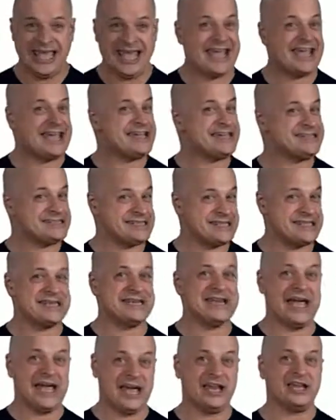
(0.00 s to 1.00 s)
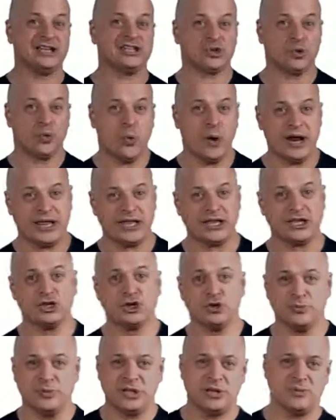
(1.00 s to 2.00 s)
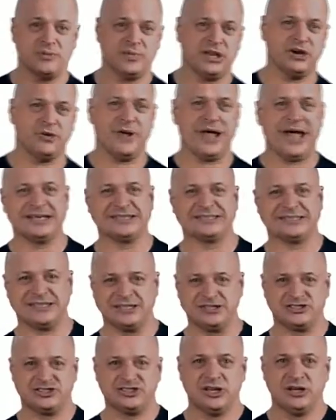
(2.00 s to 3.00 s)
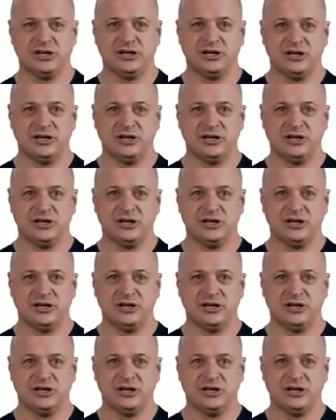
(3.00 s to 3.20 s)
18 out of 20 human amino acids